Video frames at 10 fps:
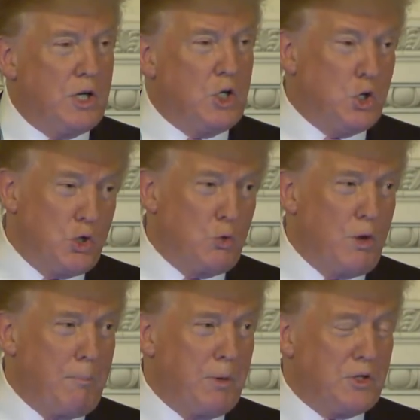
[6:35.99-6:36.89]
and you're the
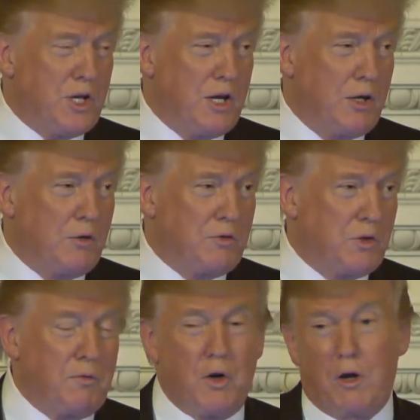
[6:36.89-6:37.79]
representatives
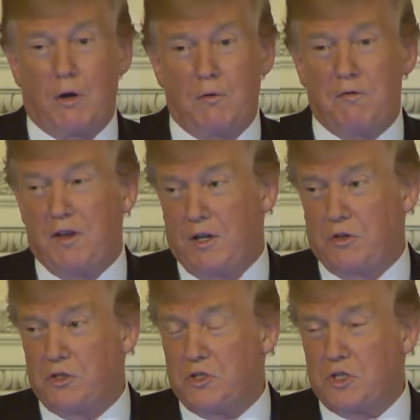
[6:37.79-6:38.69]
of our
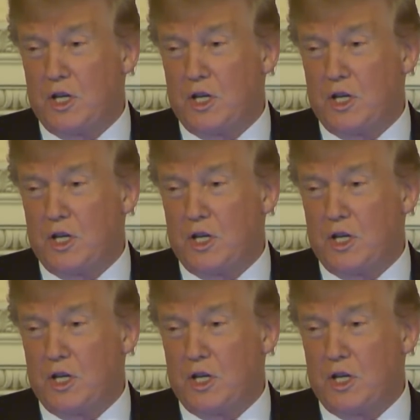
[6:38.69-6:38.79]
faiths.